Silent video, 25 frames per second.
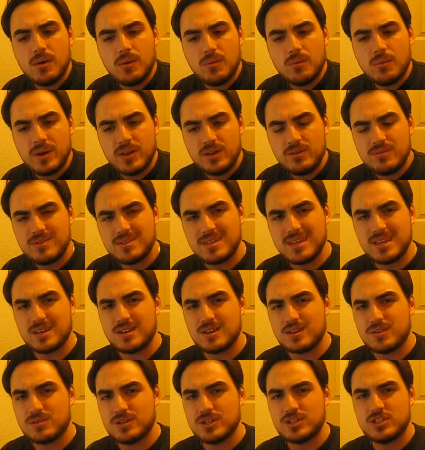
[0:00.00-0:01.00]
When you
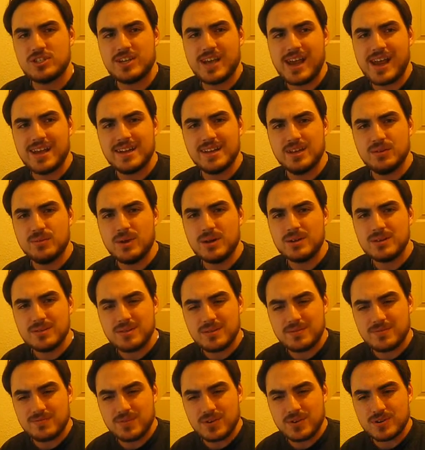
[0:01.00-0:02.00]
think Christianity, what are
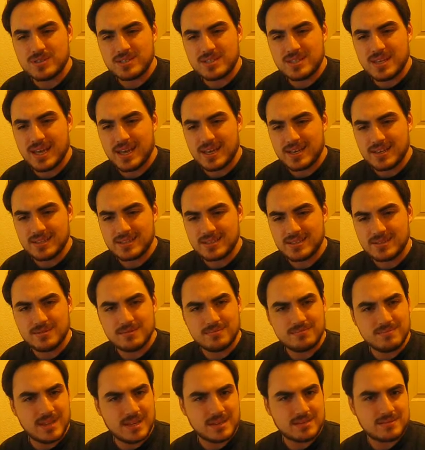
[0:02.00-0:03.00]
the first things
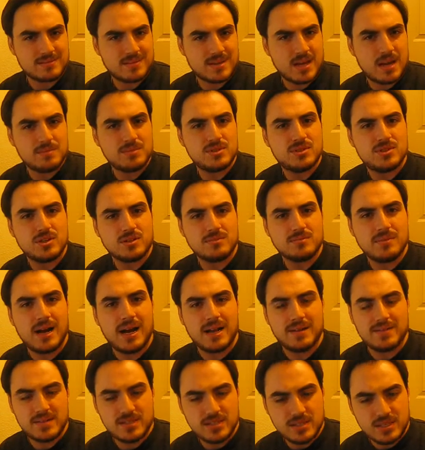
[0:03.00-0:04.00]
that comes to your
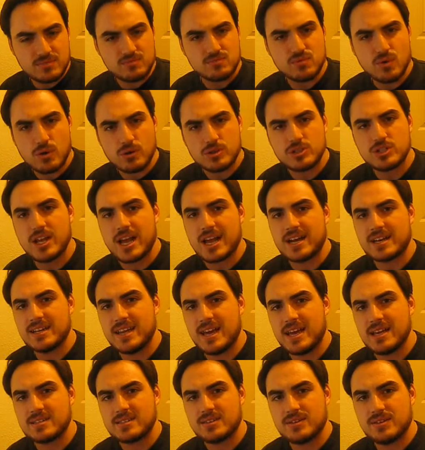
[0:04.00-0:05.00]
mind? This is a Rorschach
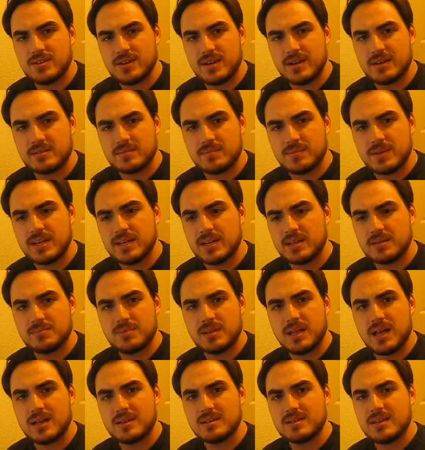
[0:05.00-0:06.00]
test, an
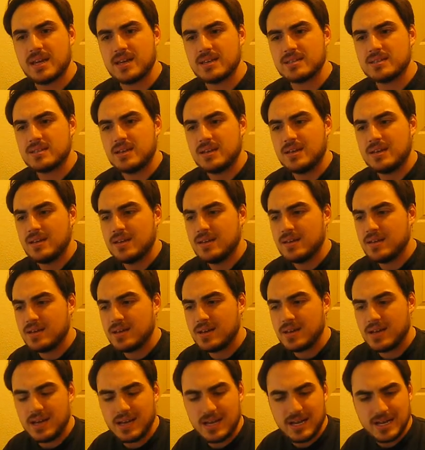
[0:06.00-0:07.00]
inkblot test,
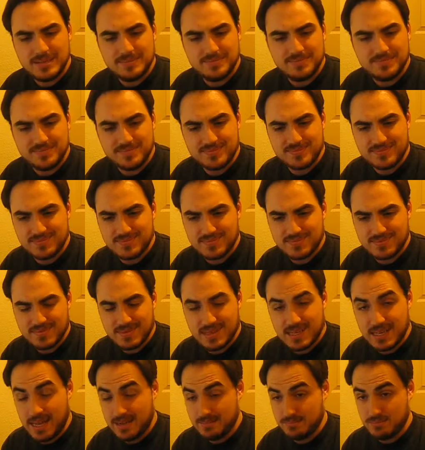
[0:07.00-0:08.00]
and
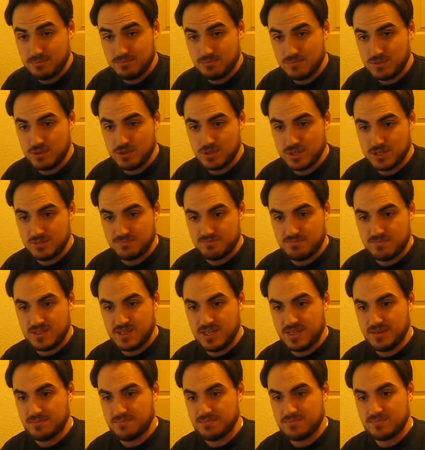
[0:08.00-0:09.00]
you just
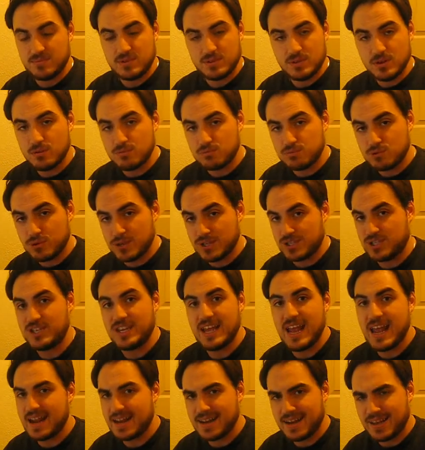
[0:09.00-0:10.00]
see
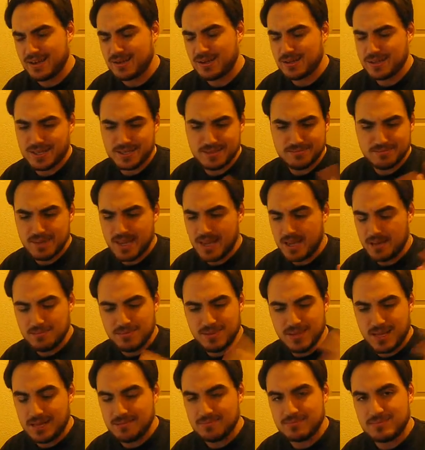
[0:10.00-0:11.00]
Christianity on the
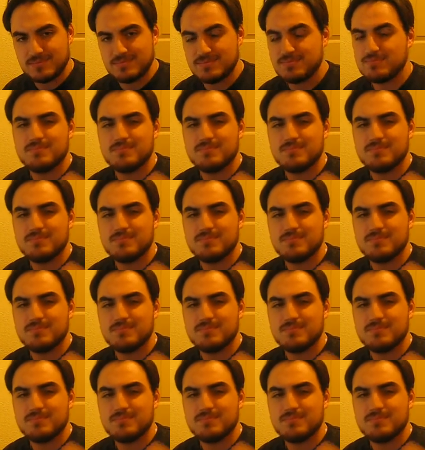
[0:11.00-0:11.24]
inkblot.